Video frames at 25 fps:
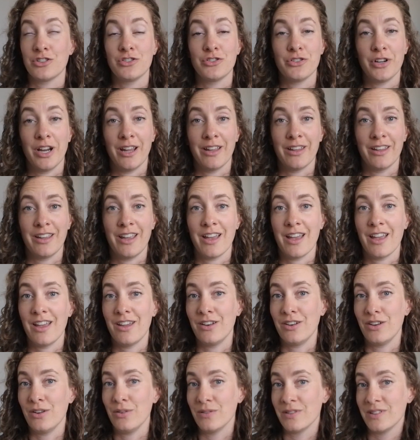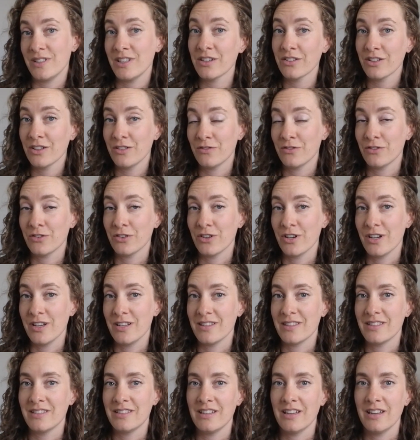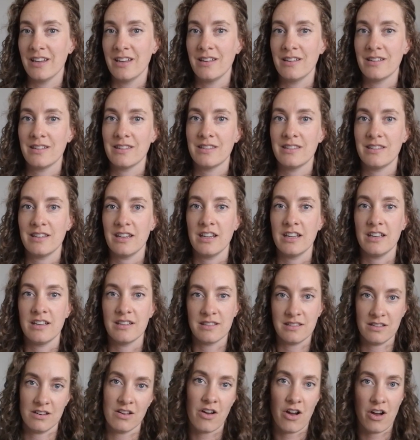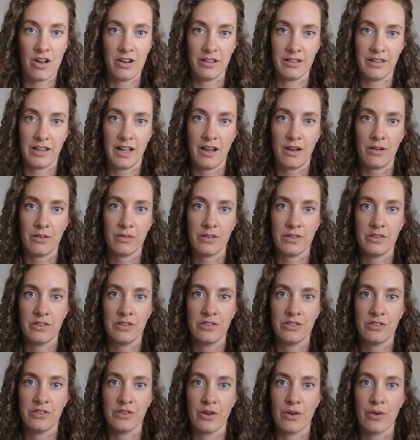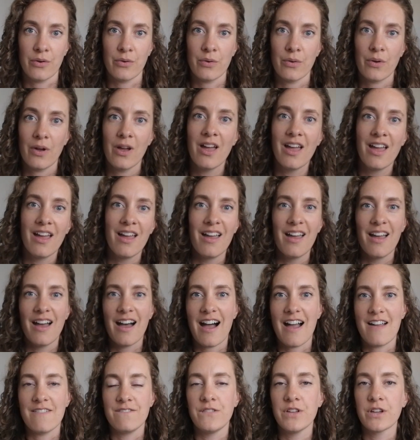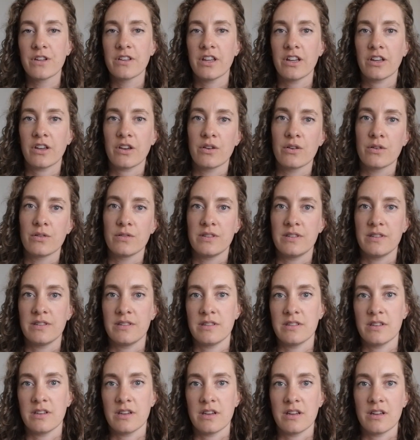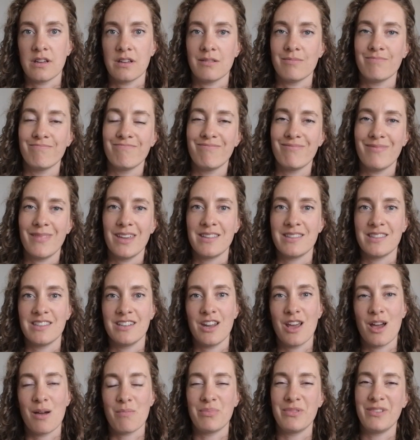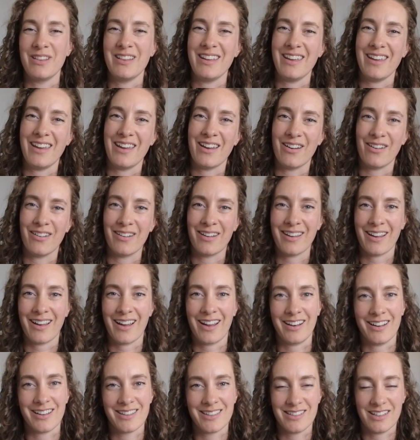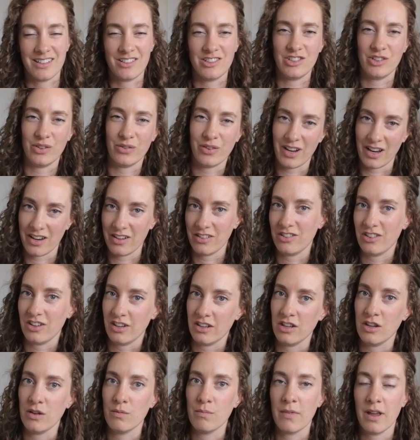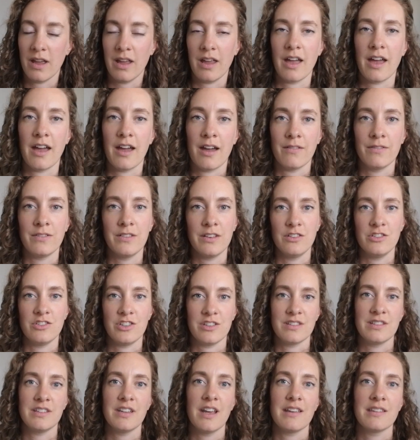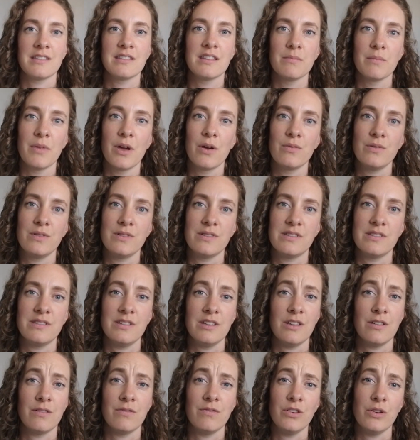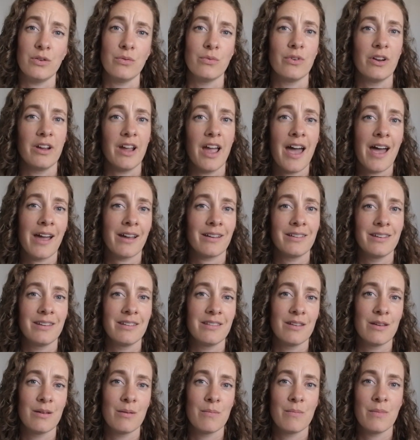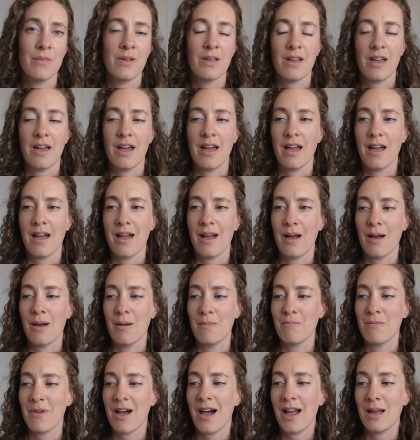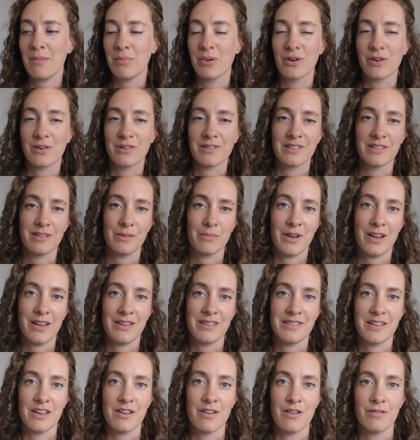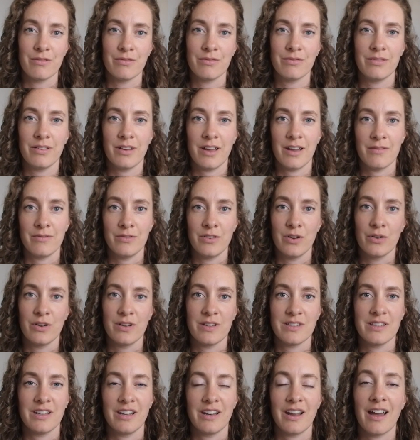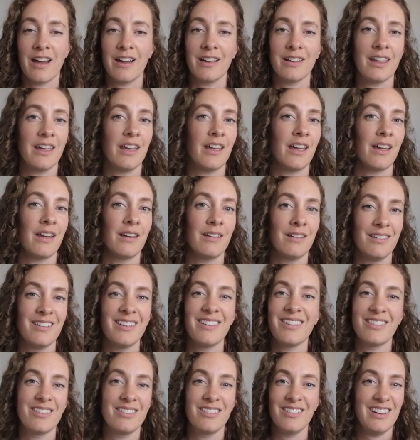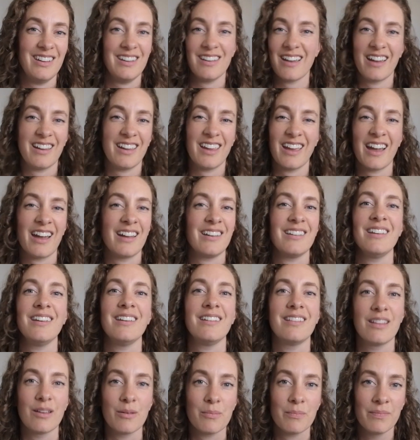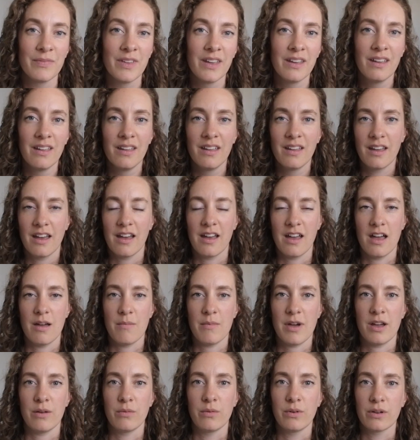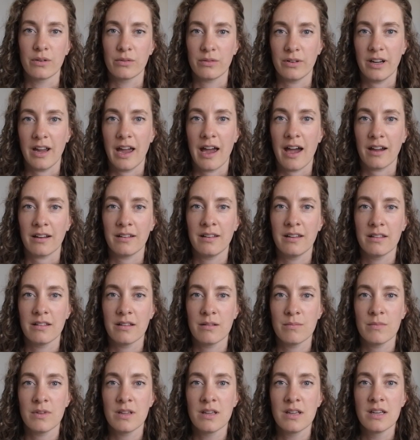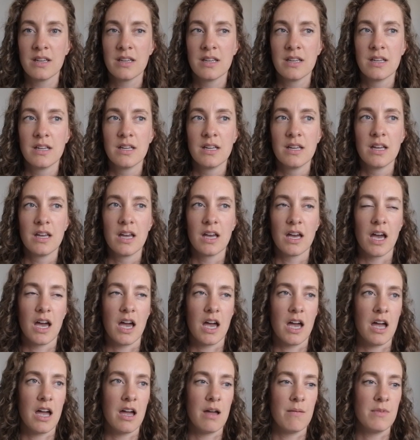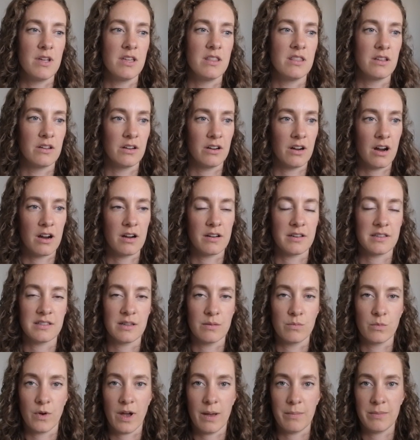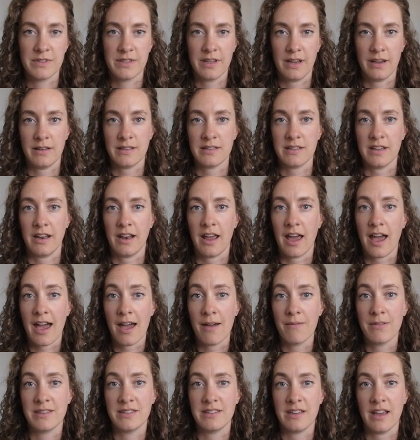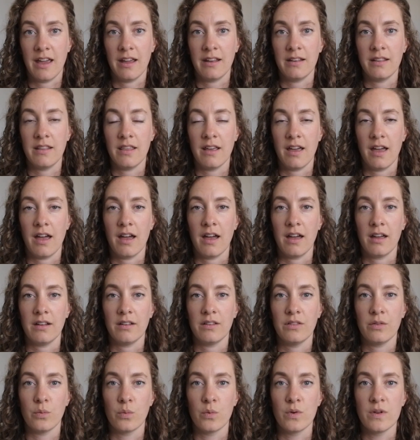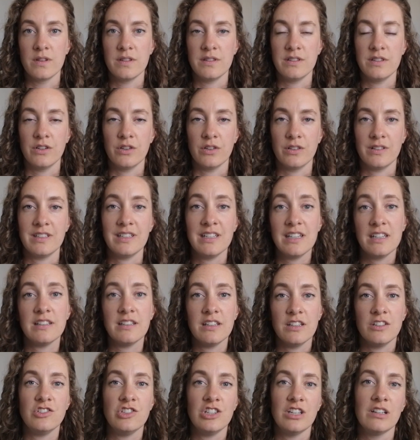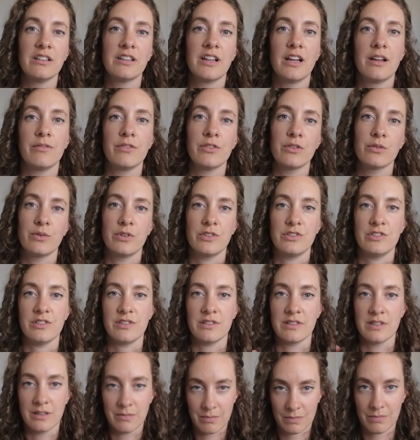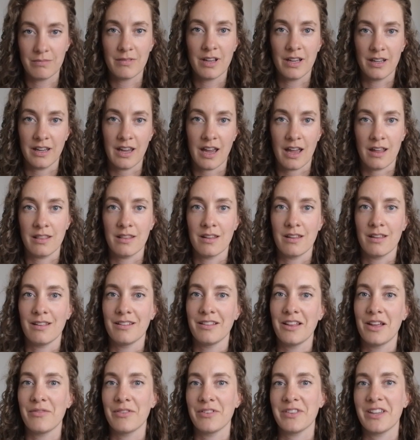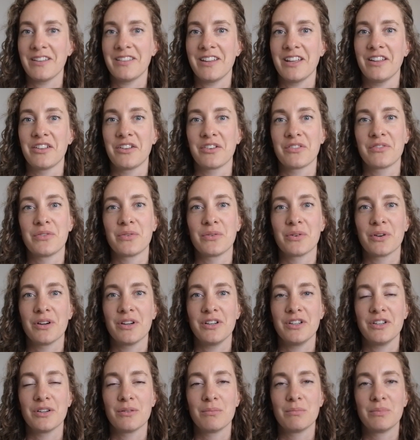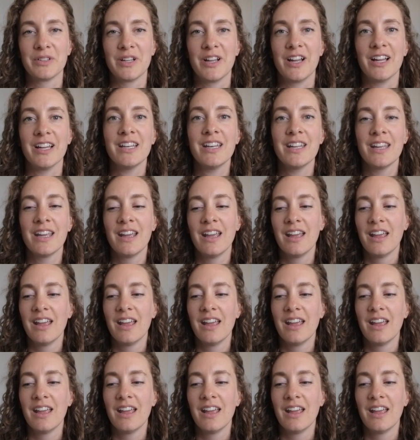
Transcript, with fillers: Australia and New Zealand, for instance, it is not allowed. So I feel like oats is a is an up in the air kind of situation. You may have to just test them out and see if you react to them. Um, I personally myself have noticed that I can't I can't eat them. Um, I will react to them. Um, and there are some websites that have said that once your TTG level, which is the, again the level that they look for in your blood,